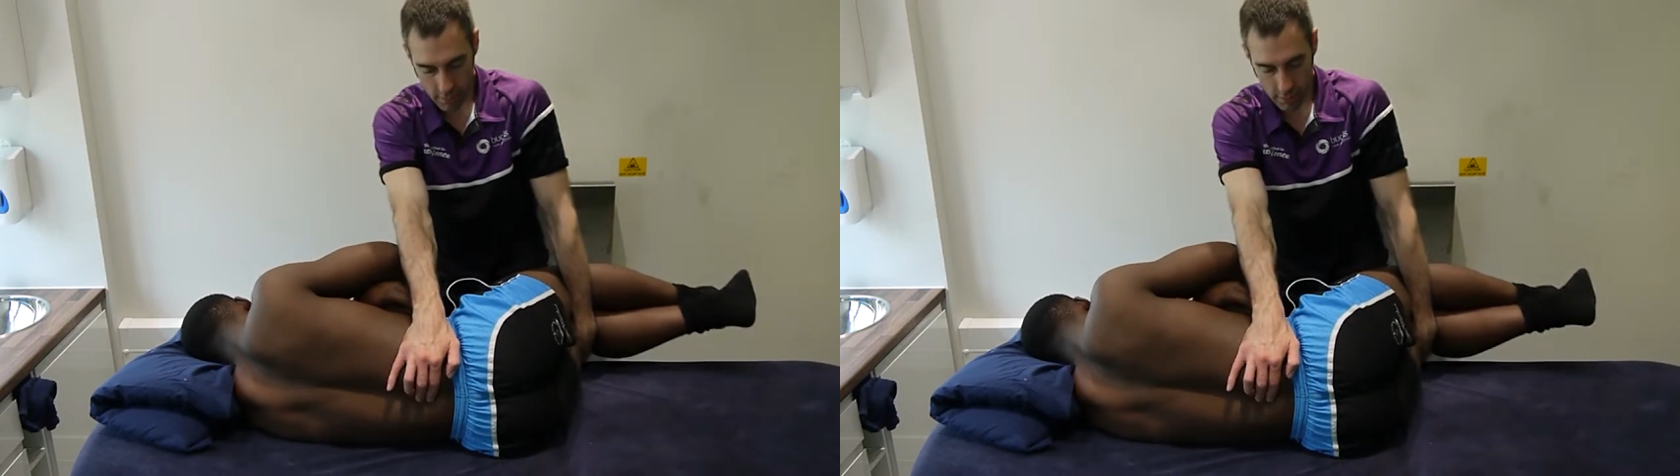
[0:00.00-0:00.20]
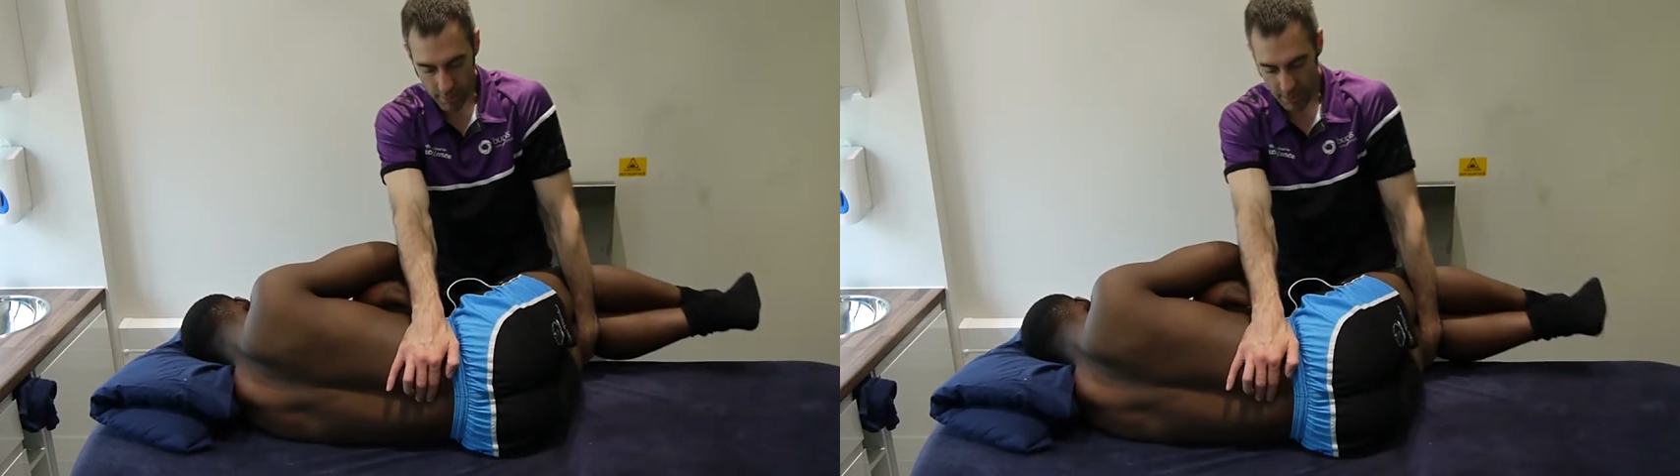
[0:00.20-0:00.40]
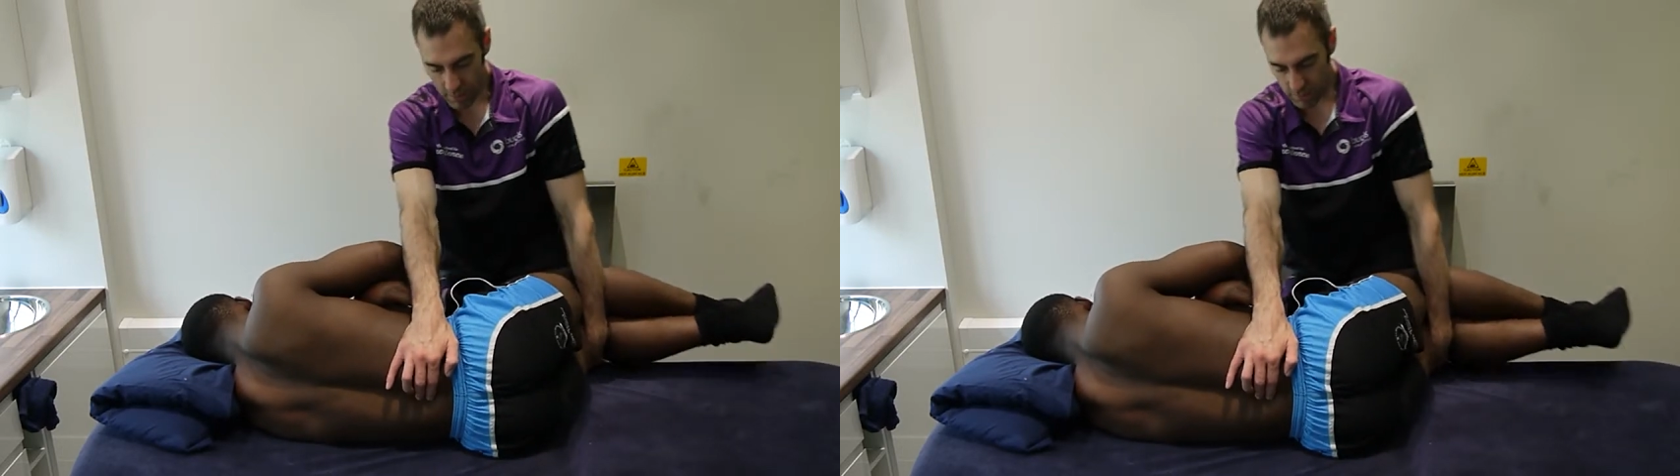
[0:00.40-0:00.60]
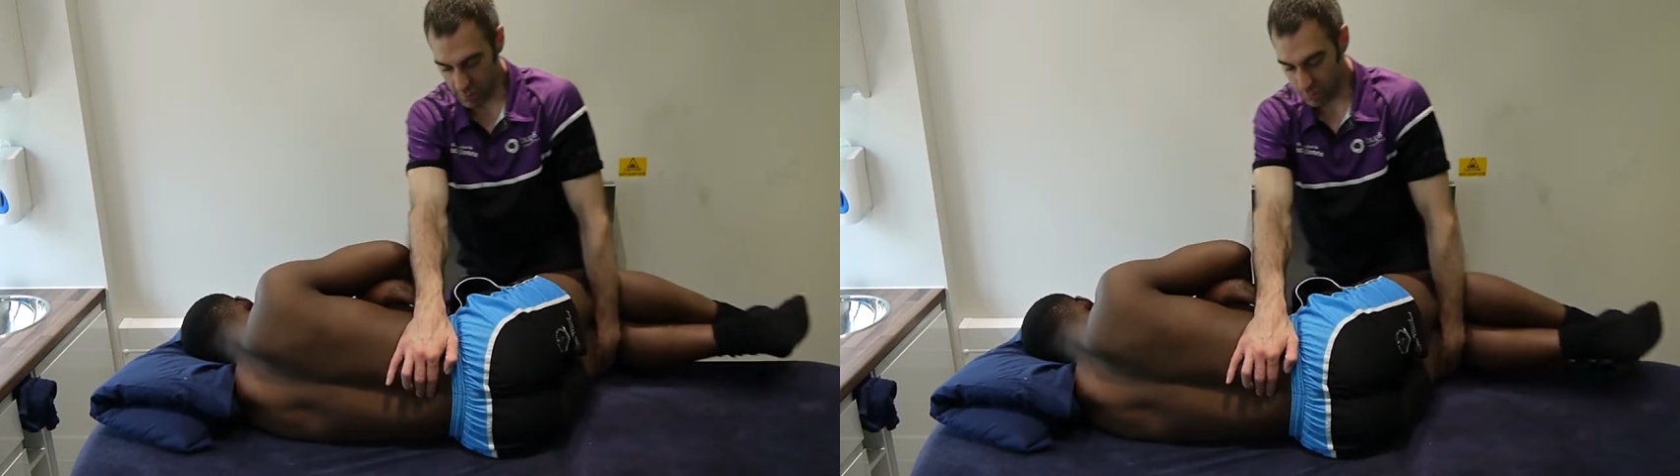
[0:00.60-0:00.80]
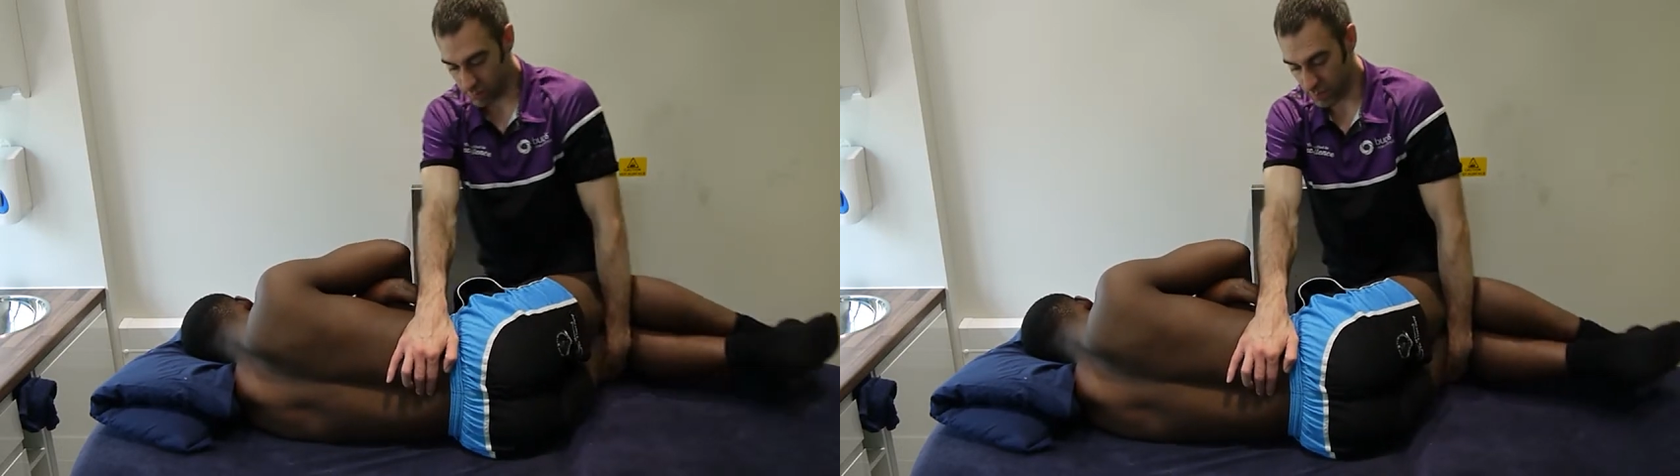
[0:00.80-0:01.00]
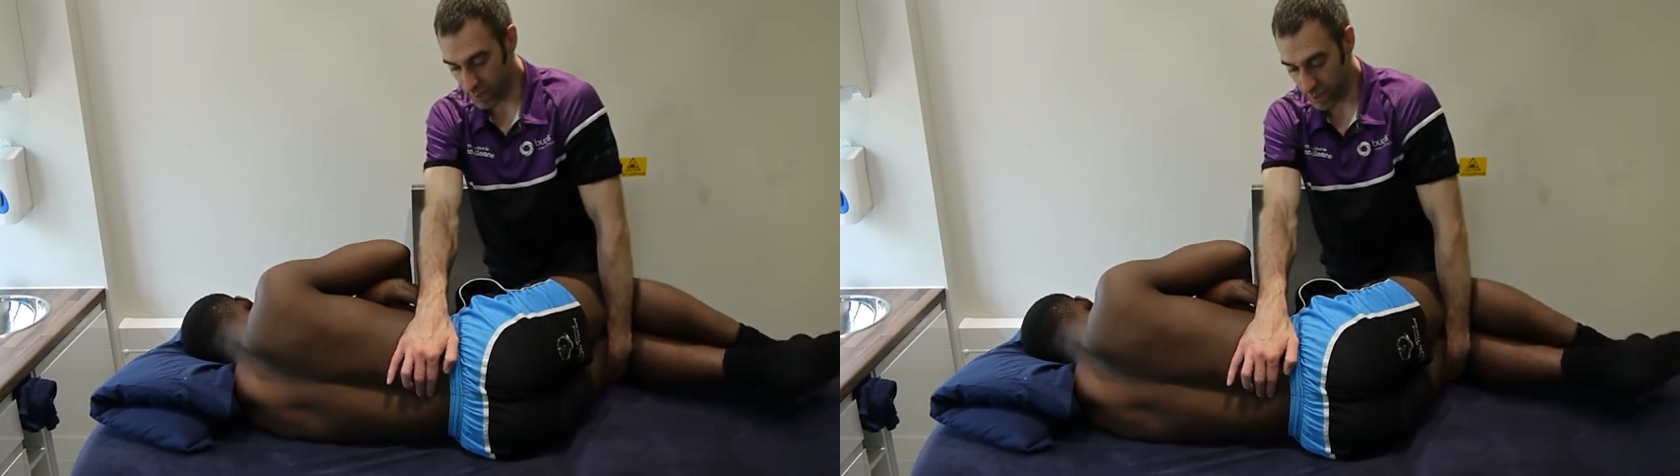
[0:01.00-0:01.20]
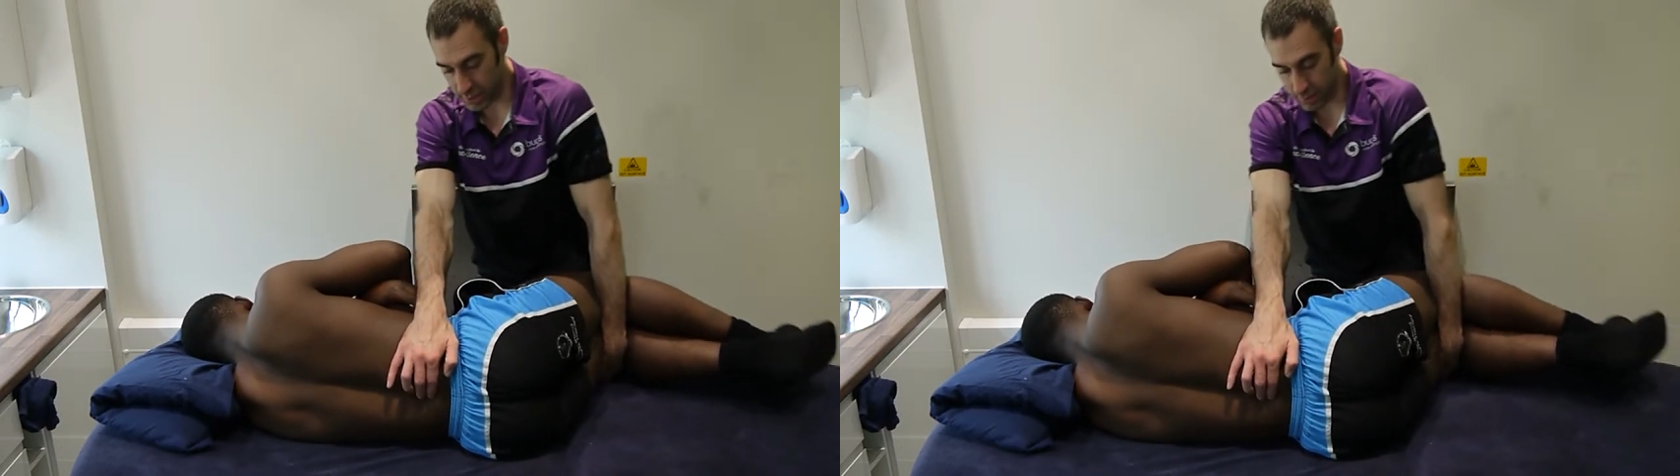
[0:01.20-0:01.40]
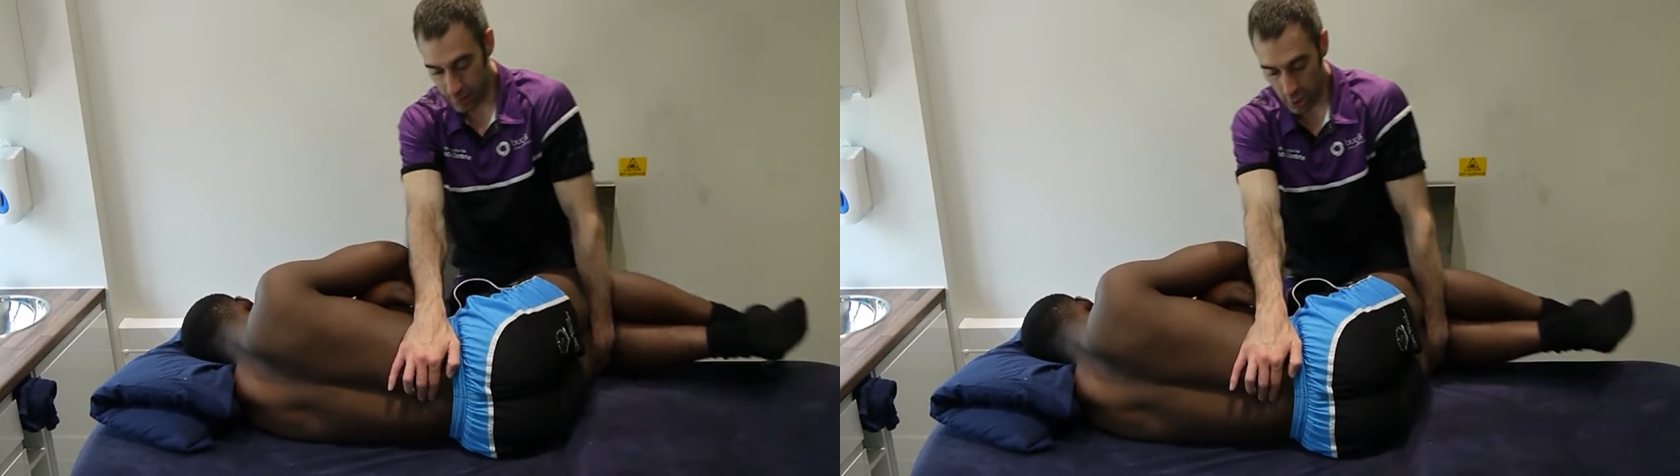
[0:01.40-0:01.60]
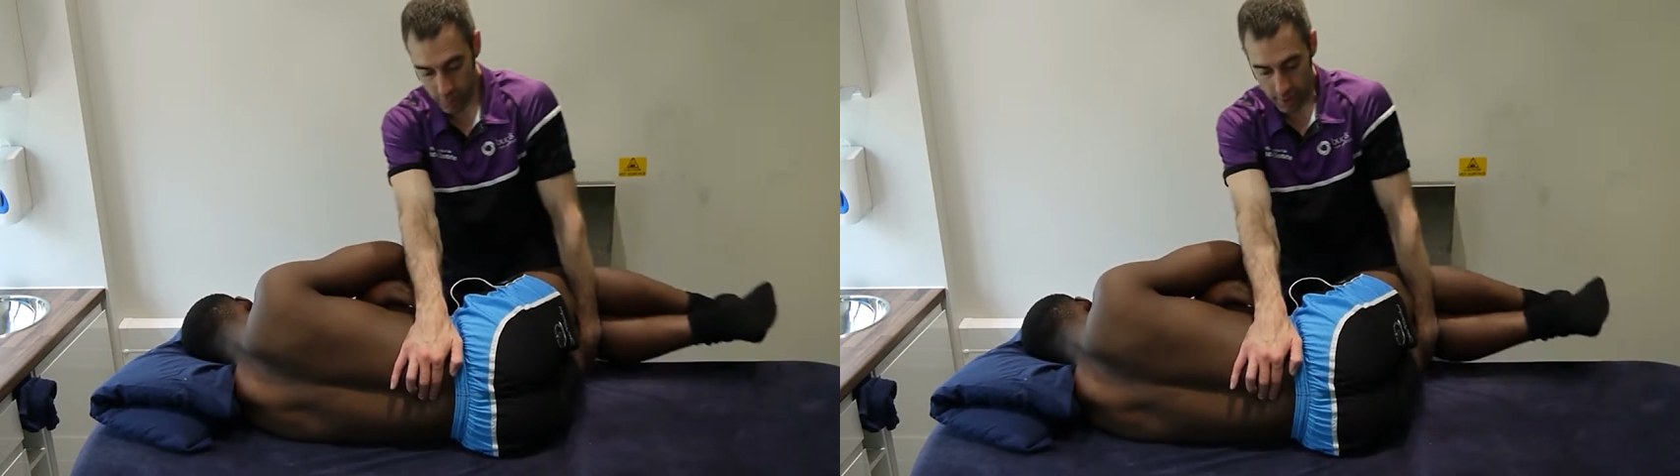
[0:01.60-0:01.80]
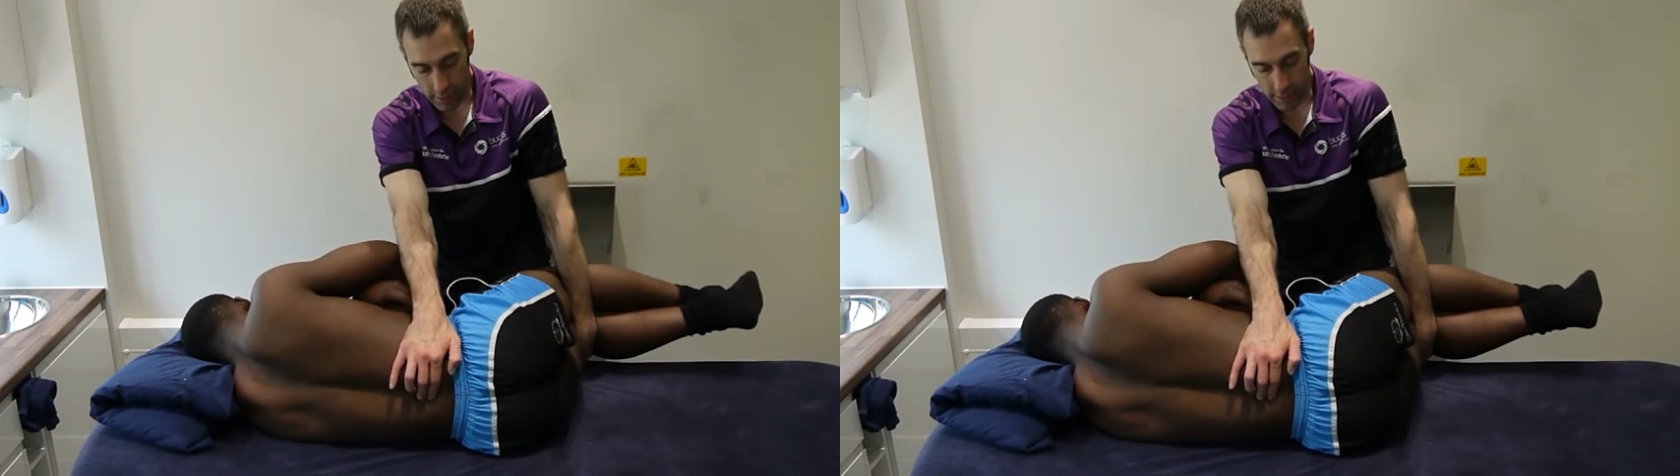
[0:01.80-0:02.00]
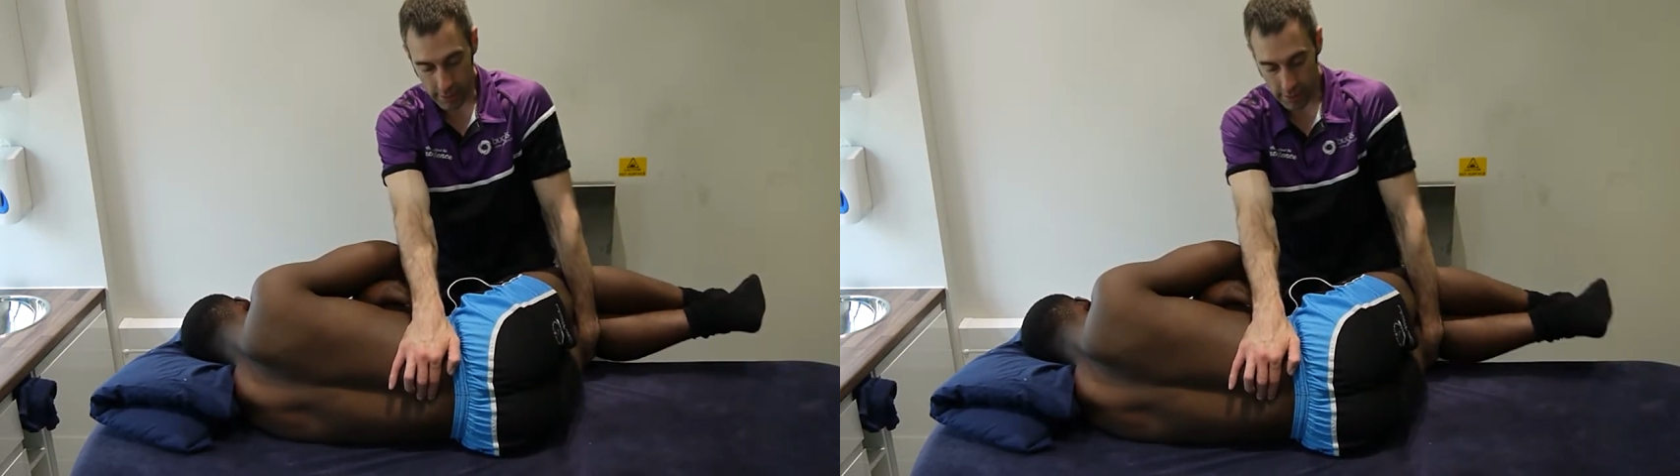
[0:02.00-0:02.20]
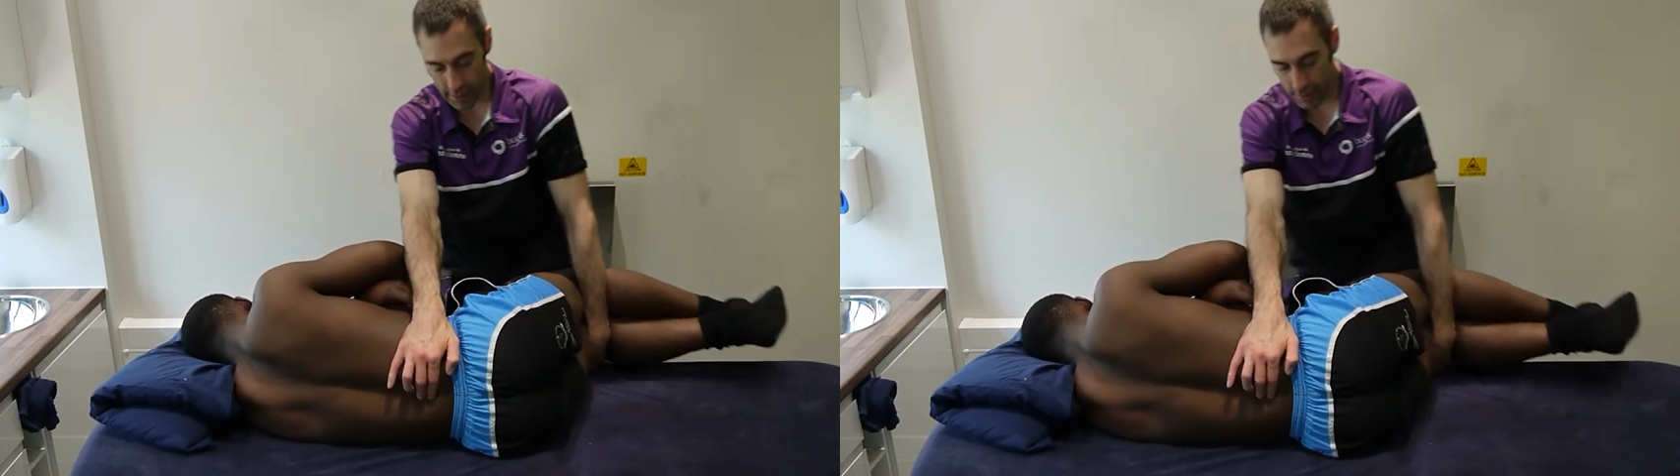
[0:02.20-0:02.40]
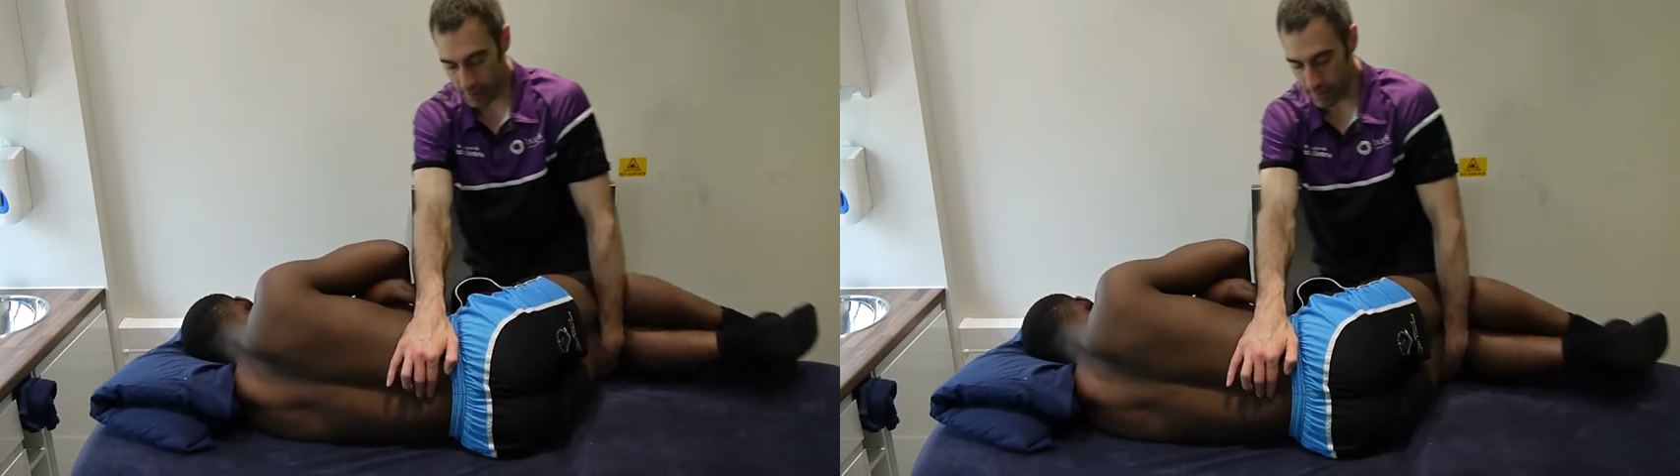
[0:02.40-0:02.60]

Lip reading: So Malcolm, nice and mobile in here.